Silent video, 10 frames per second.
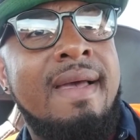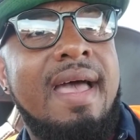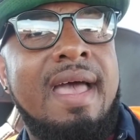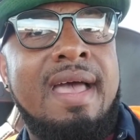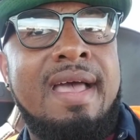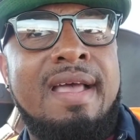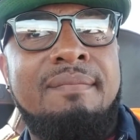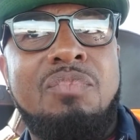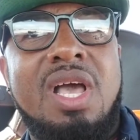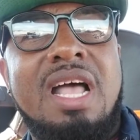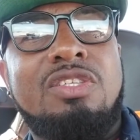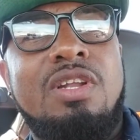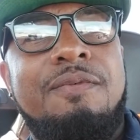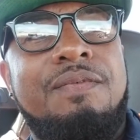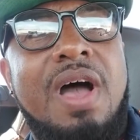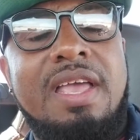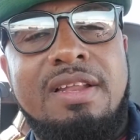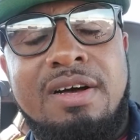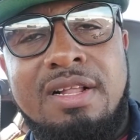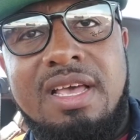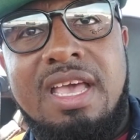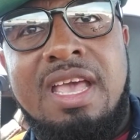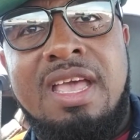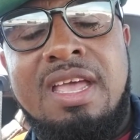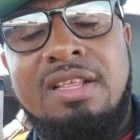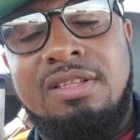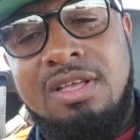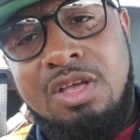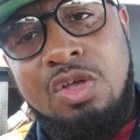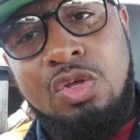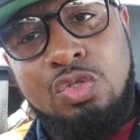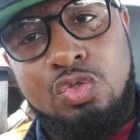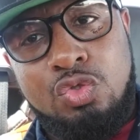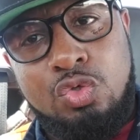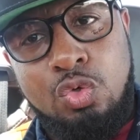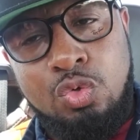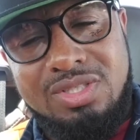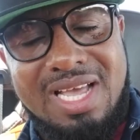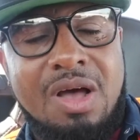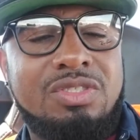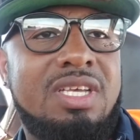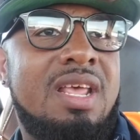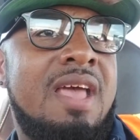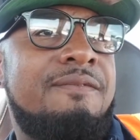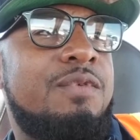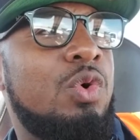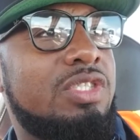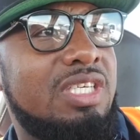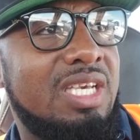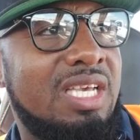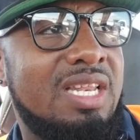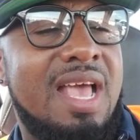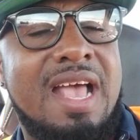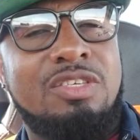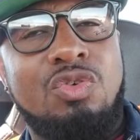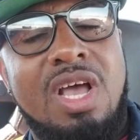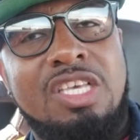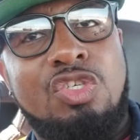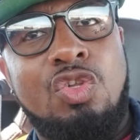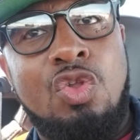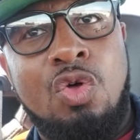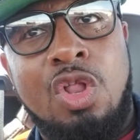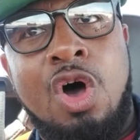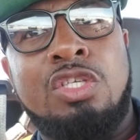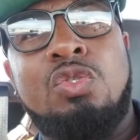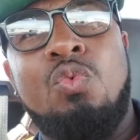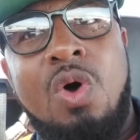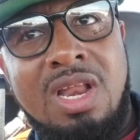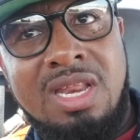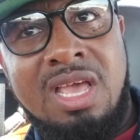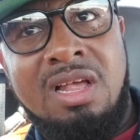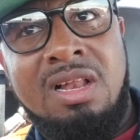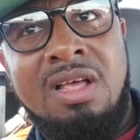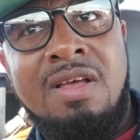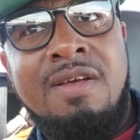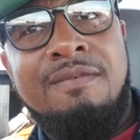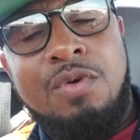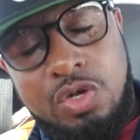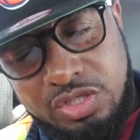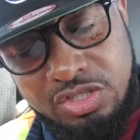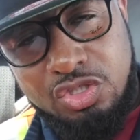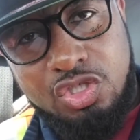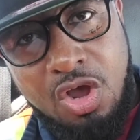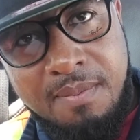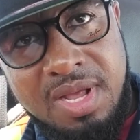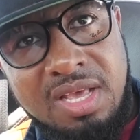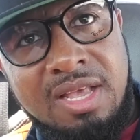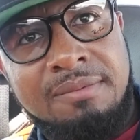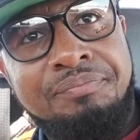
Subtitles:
And they got to the final in 2014, as you guys should know, lost 1-0 versus Germany.